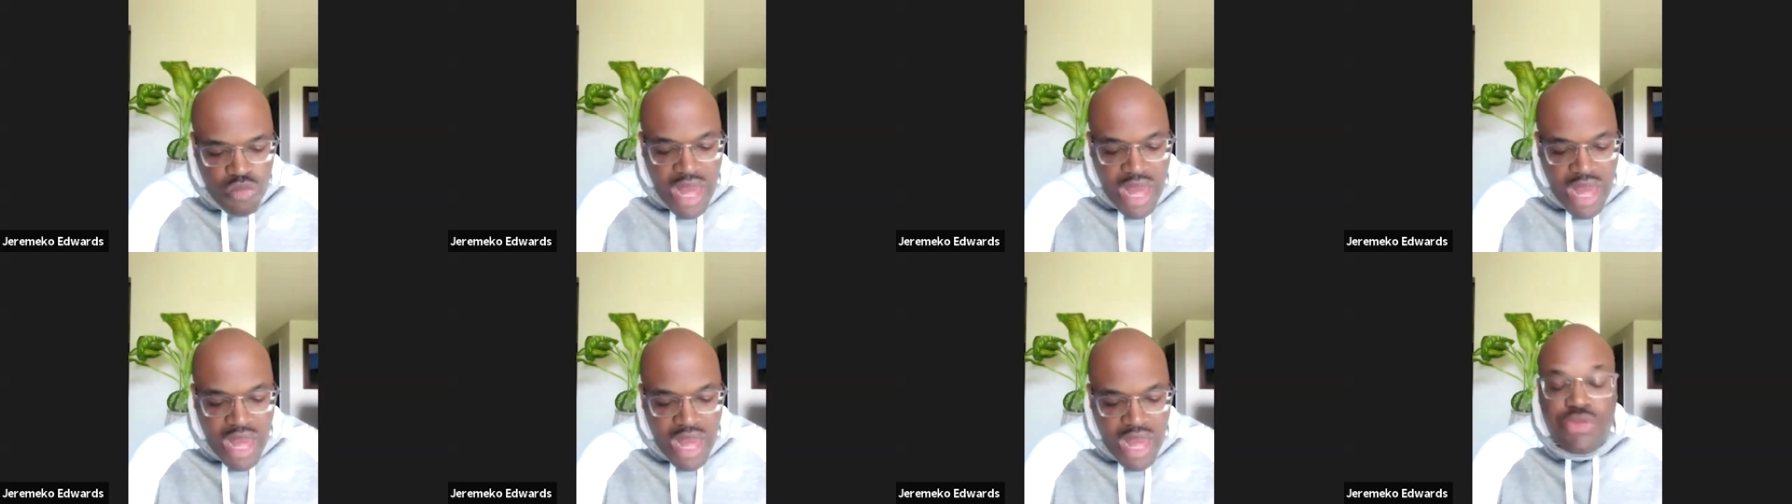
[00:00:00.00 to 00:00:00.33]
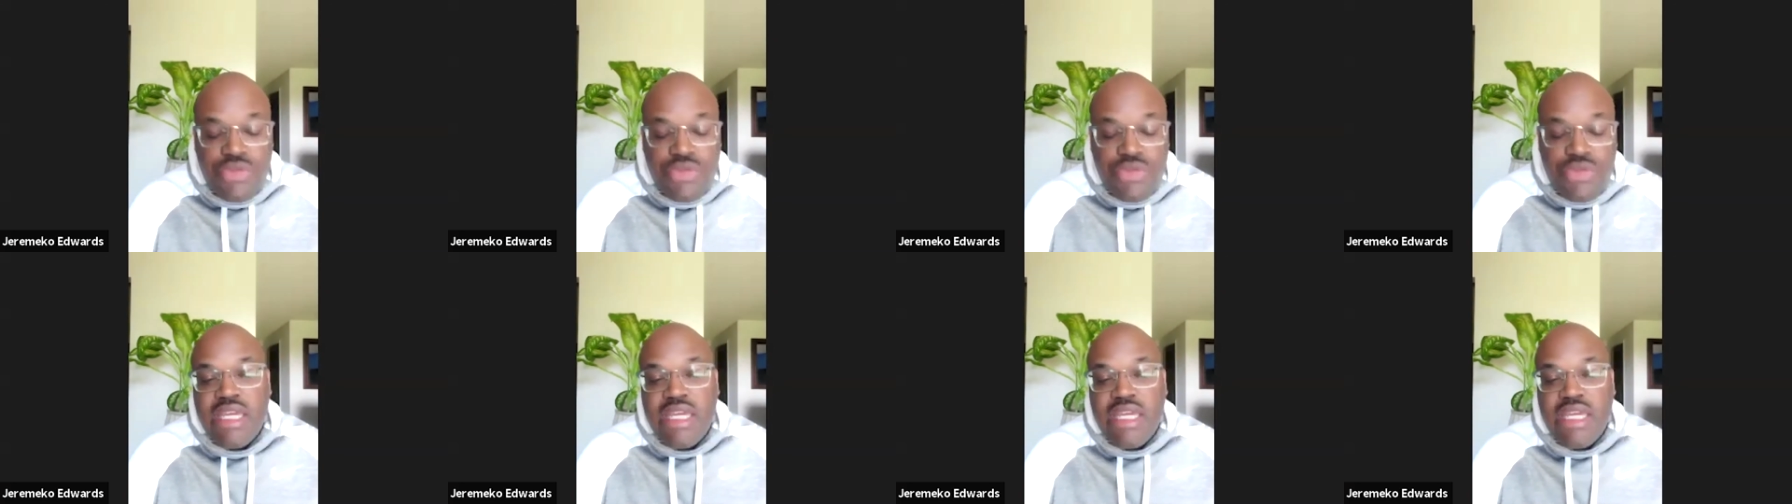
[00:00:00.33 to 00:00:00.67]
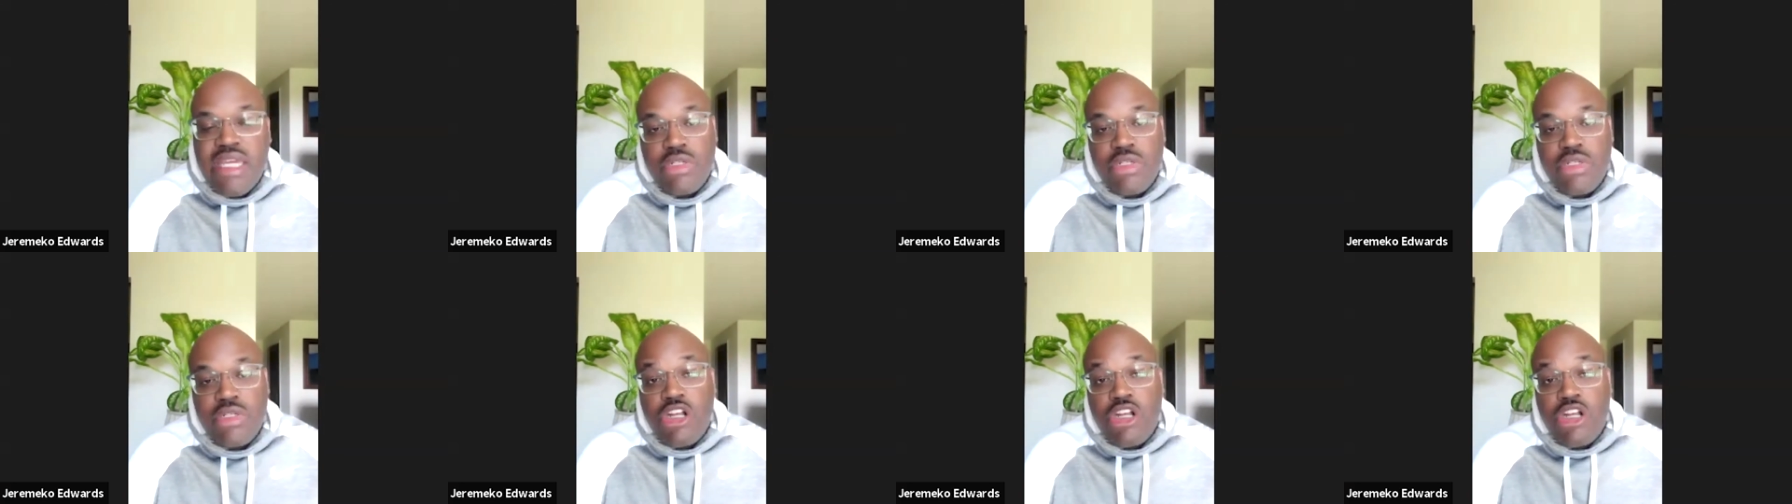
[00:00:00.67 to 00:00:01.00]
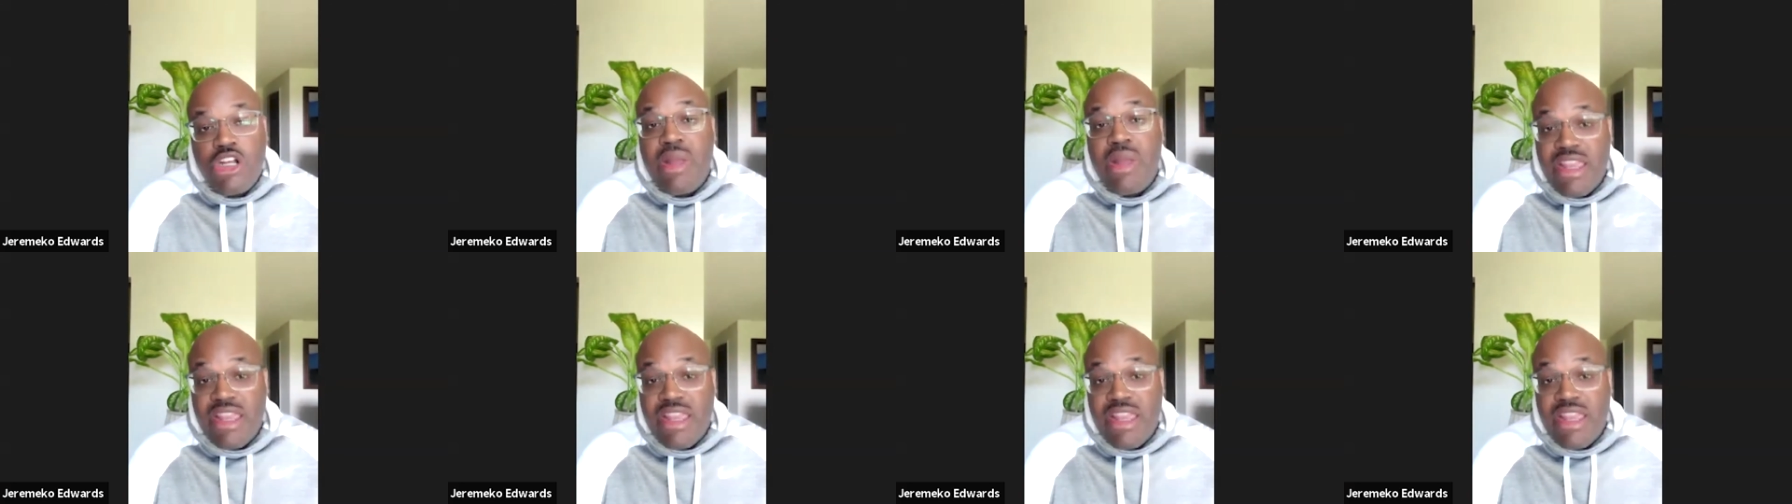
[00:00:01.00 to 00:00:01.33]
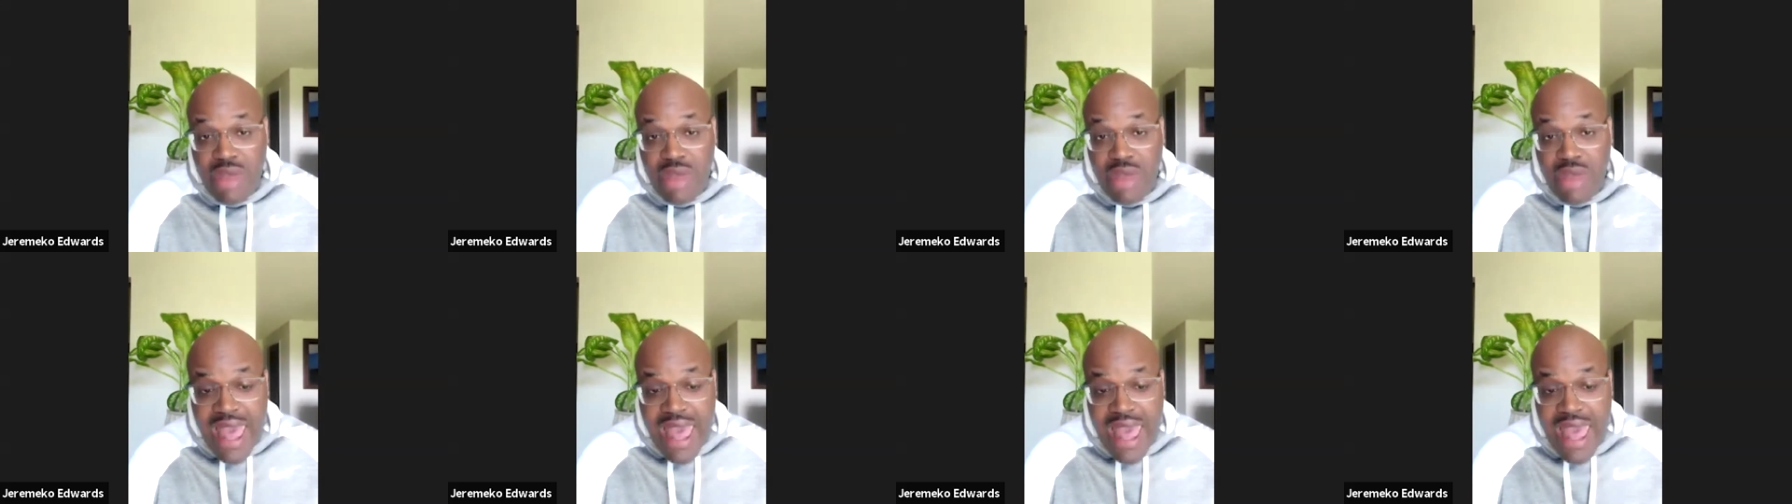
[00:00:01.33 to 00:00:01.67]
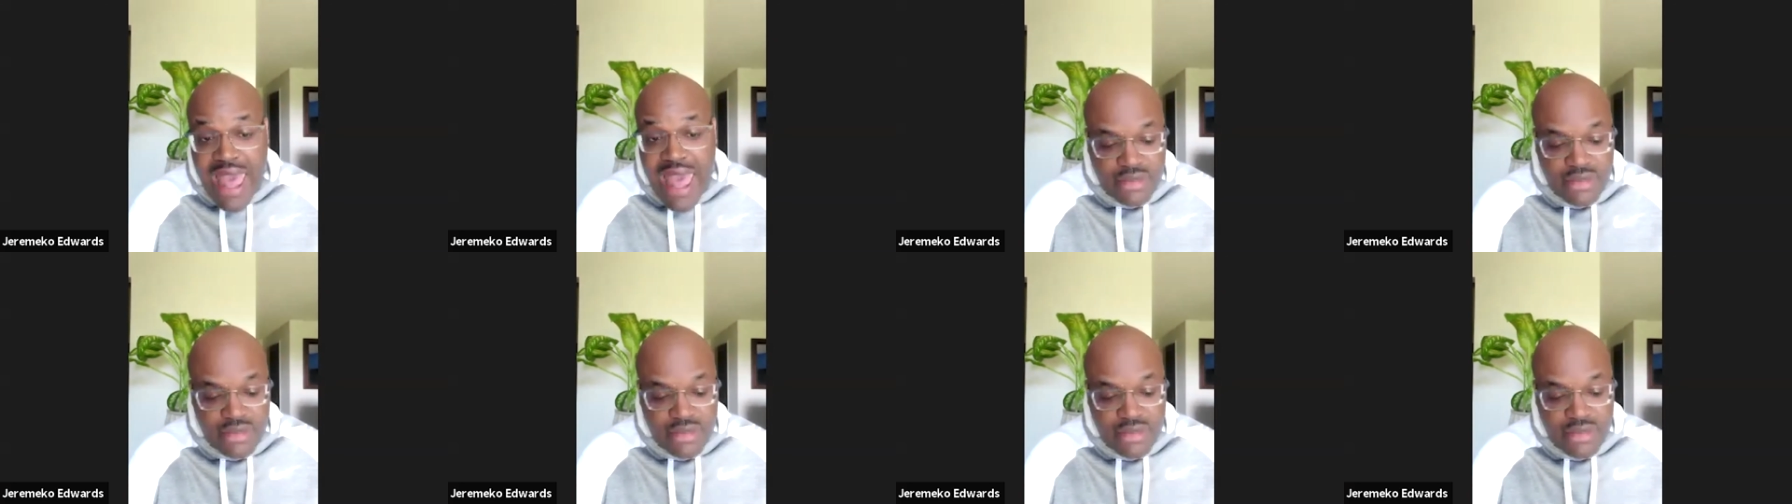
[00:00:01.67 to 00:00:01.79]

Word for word: you think will determine how you act.